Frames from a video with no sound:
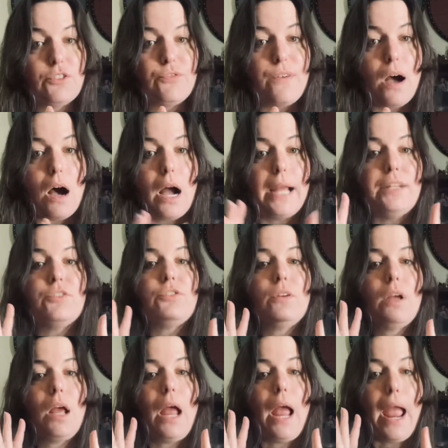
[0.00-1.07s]
Finds,
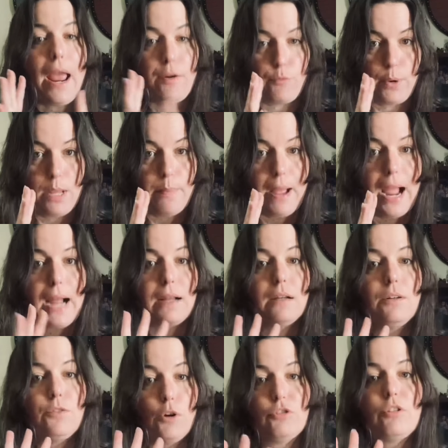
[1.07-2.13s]
and Rebag.
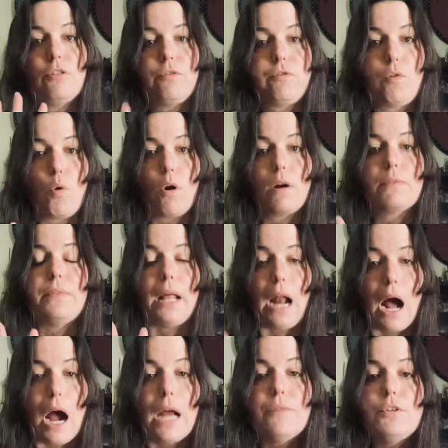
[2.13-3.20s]
Those are the four that
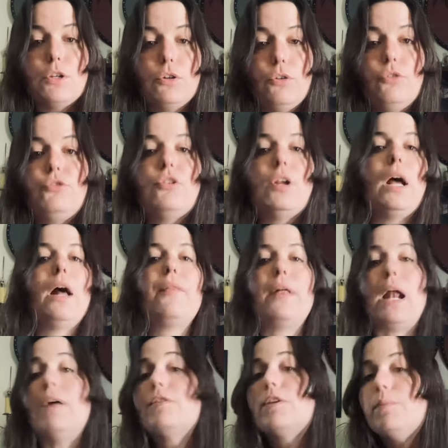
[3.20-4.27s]
I've used, that
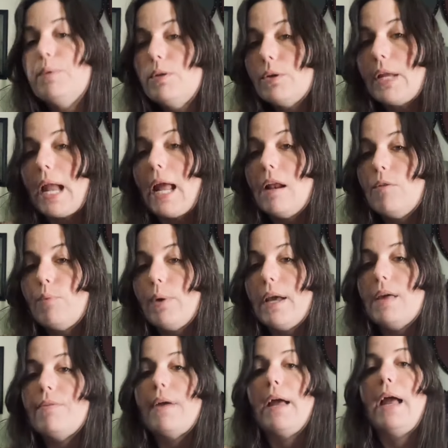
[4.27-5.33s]
I've communicated
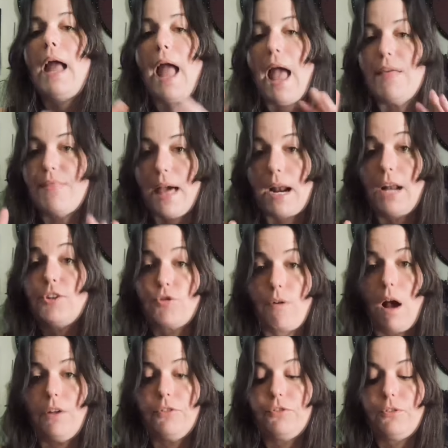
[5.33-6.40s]
with, and that I
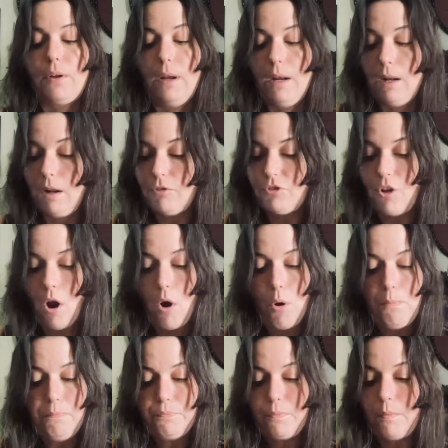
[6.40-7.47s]
trust. So
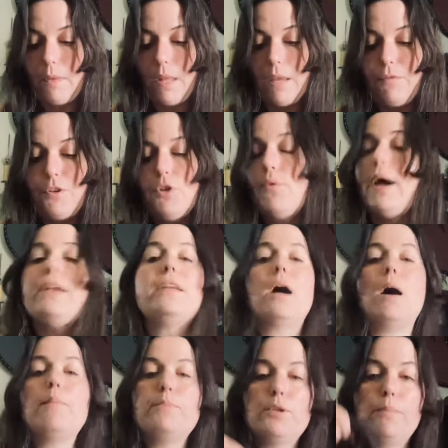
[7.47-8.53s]
if you end
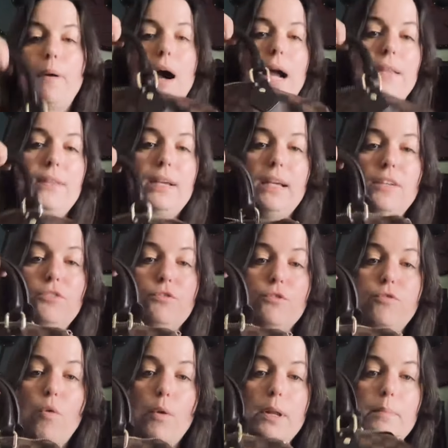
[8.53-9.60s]
up, you buy this for
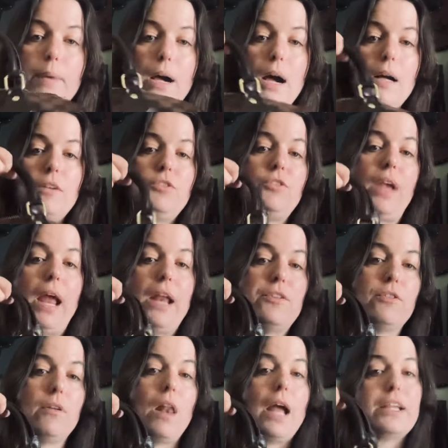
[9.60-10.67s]
40 bucks and
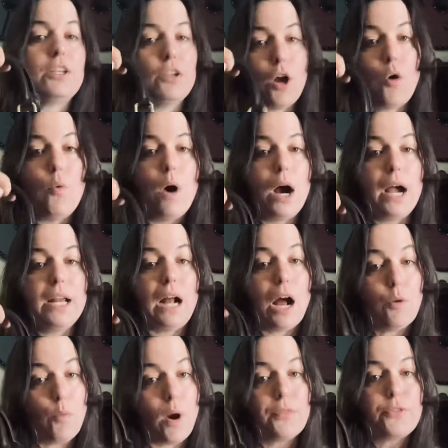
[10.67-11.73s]
you're like, you know what? I
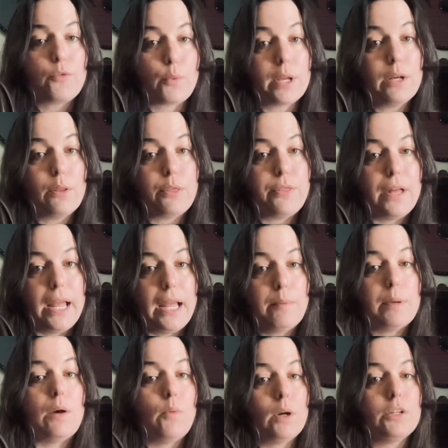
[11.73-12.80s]
want the real thing, but
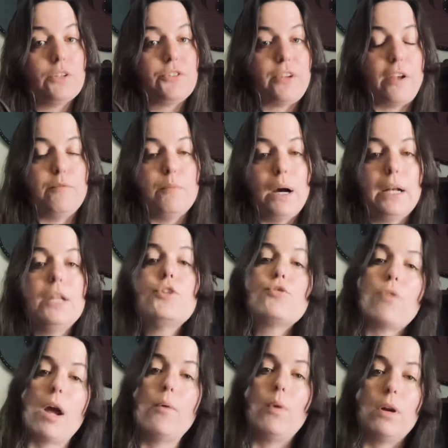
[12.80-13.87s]
I want to save money.
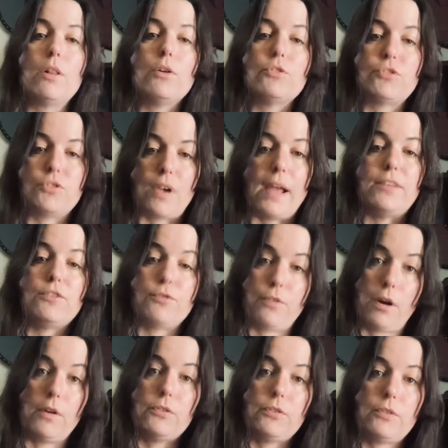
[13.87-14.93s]
Try one of those sites
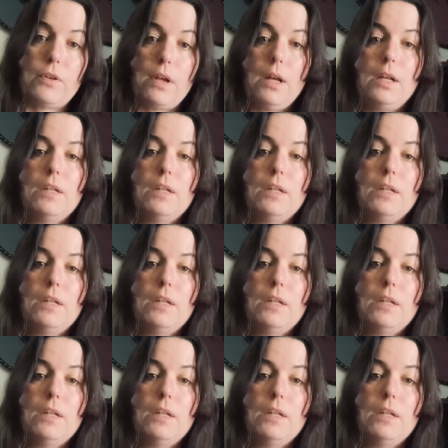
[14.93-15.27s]
first.